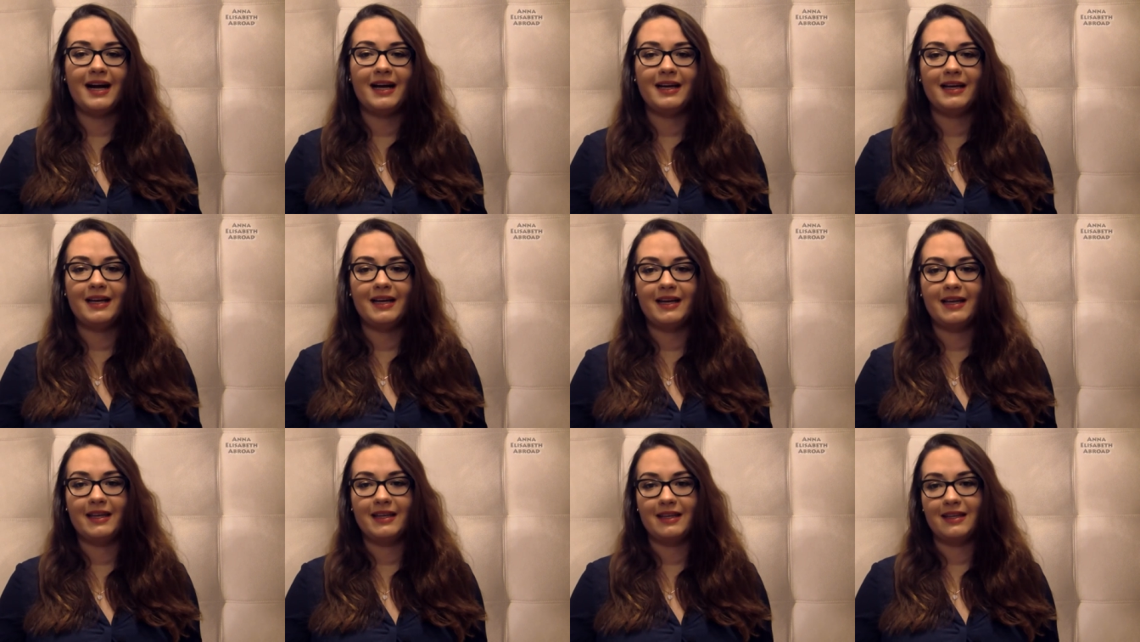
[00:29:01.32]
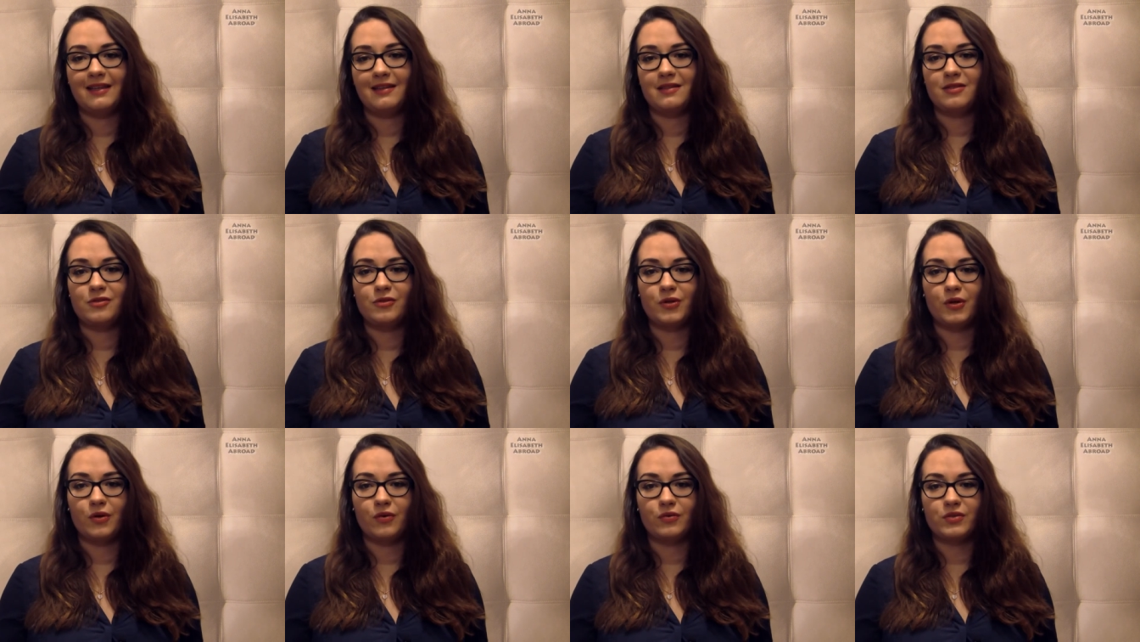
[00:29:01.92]
uh, is
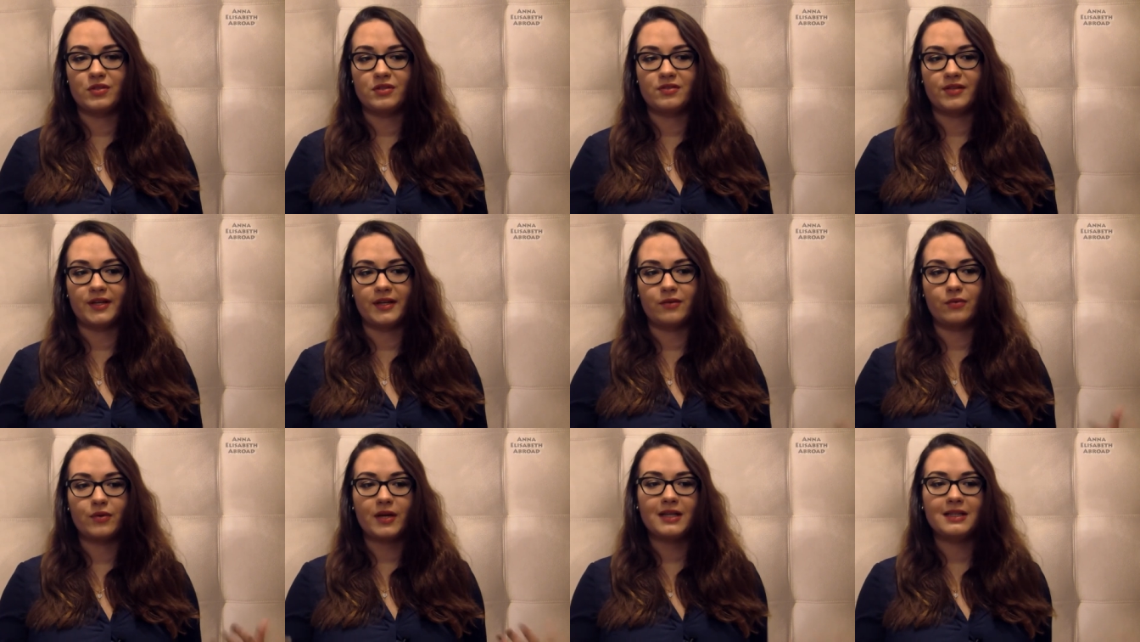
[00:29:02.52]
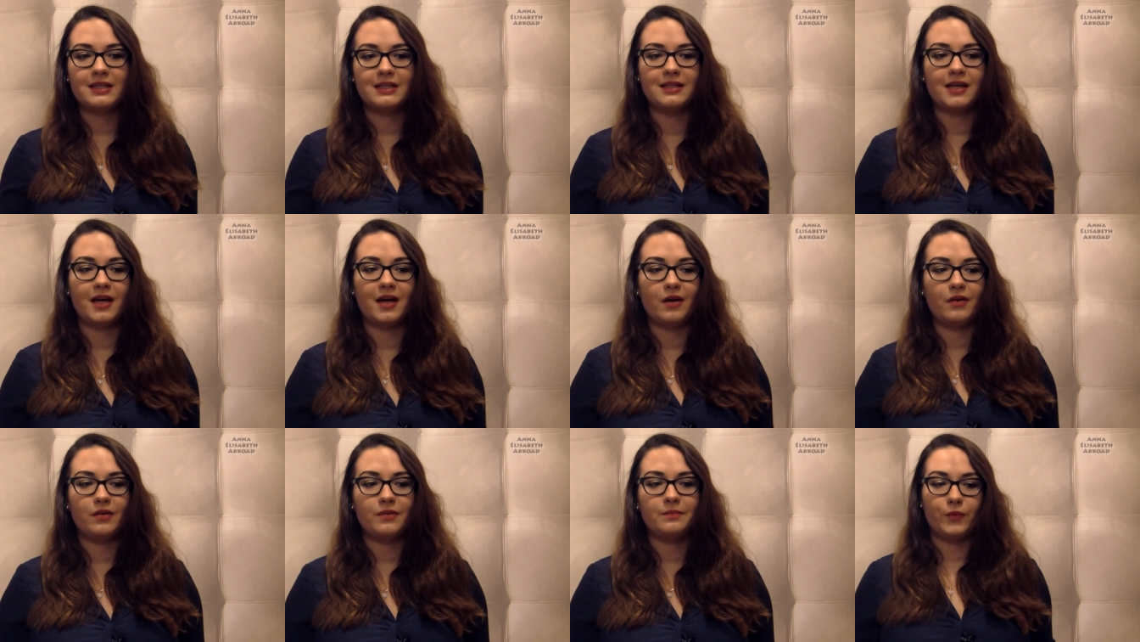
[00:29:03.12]
you know just like writing
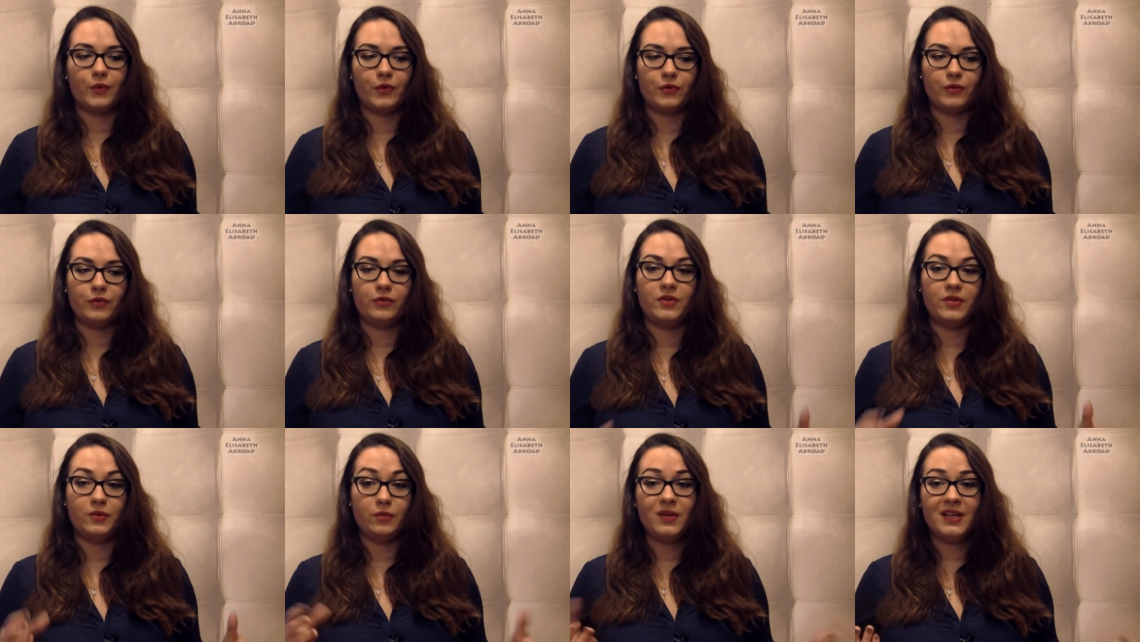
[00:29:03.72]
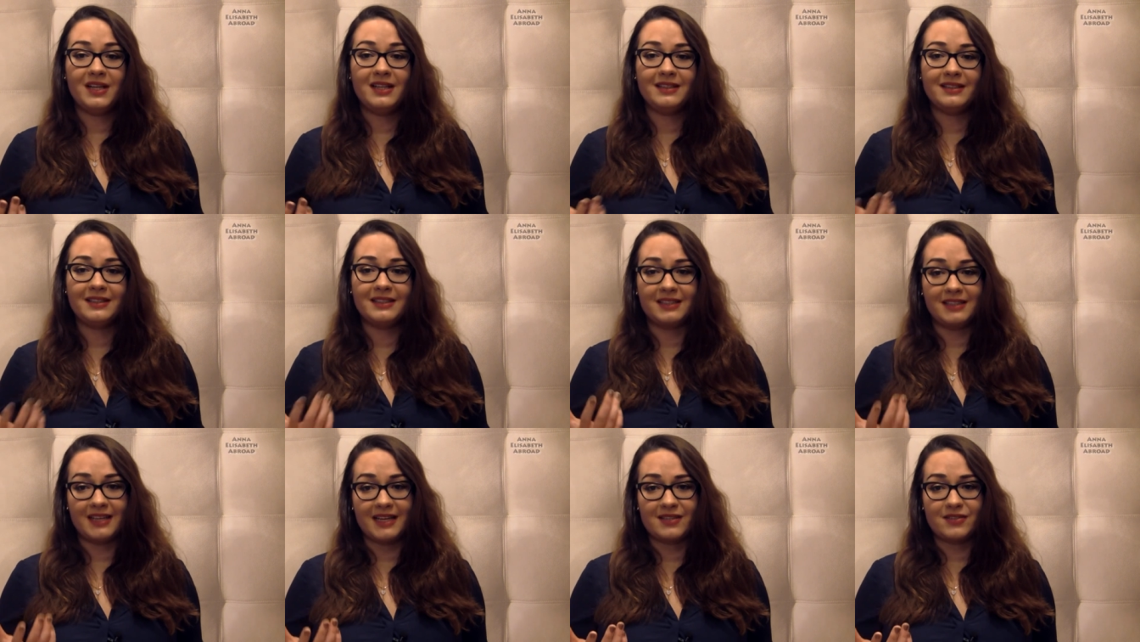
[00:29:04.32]
down what you did well in
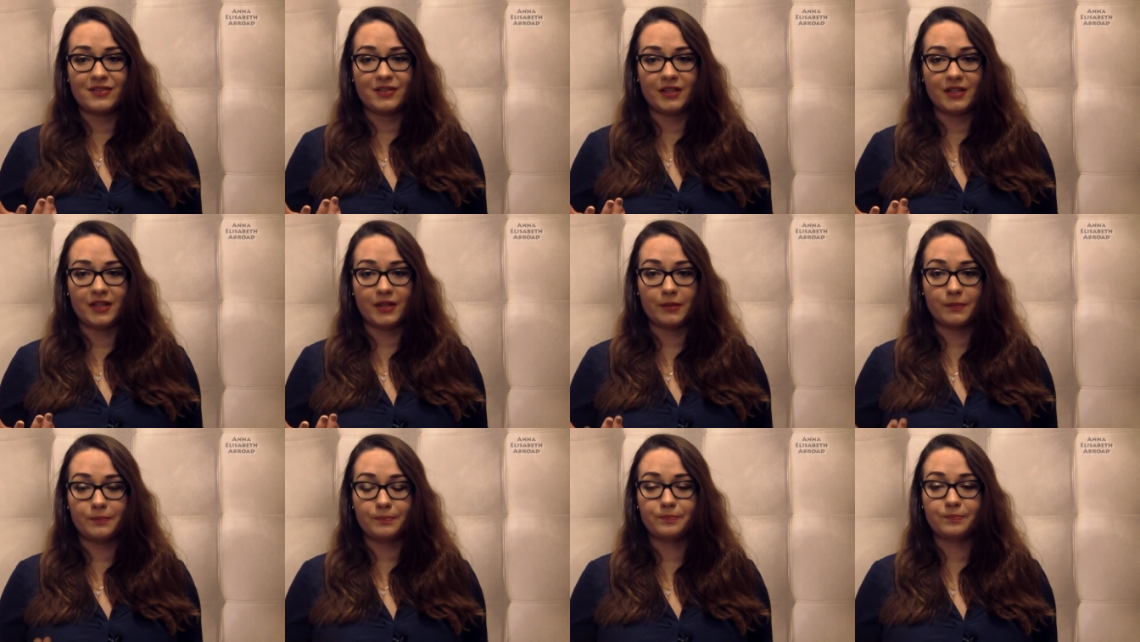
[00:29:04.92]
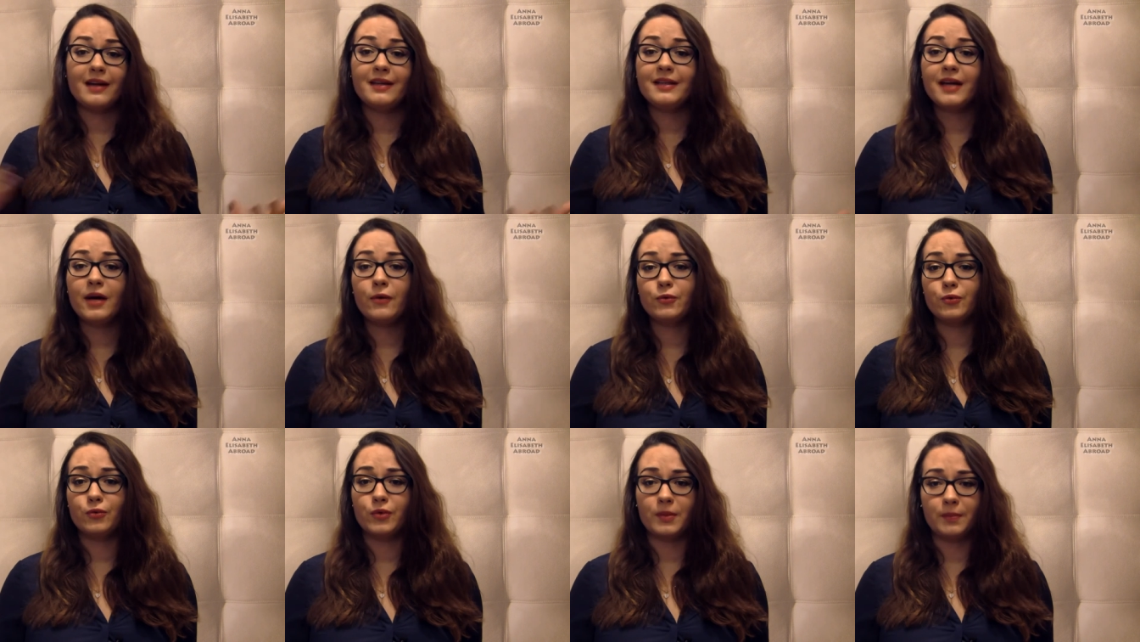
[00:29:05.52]
the last year and
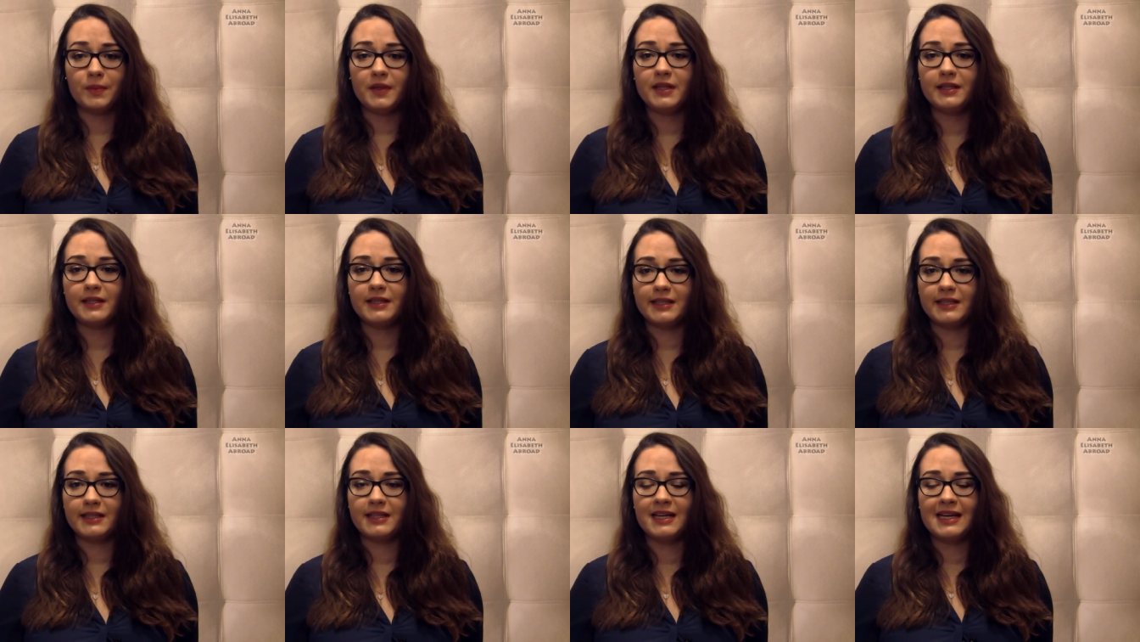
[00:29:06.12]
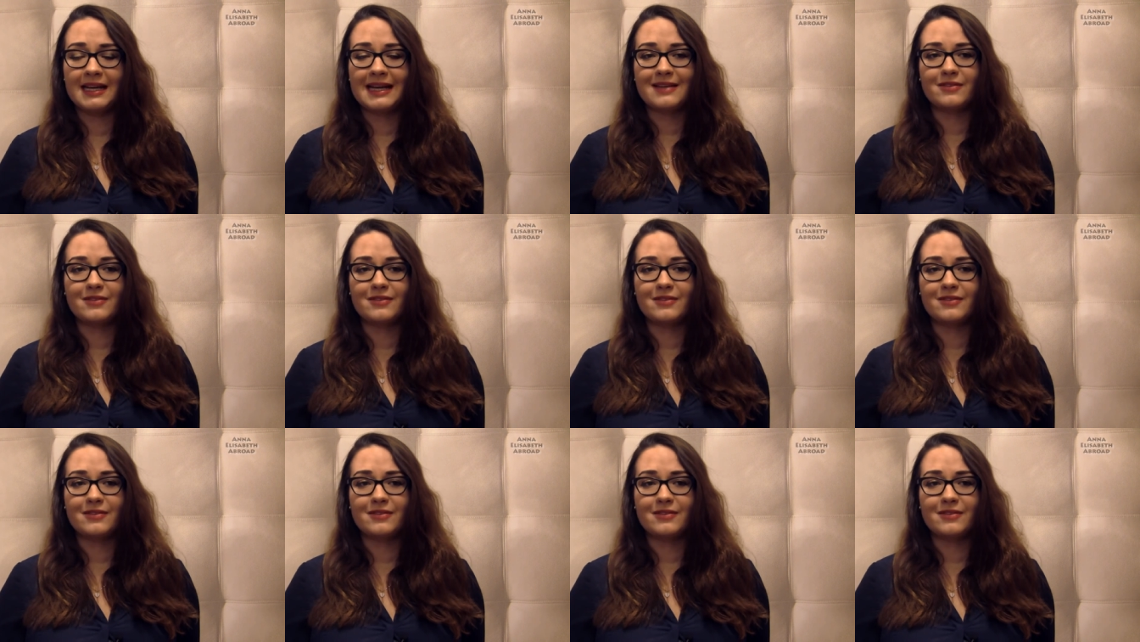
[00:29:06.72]
how to repeat it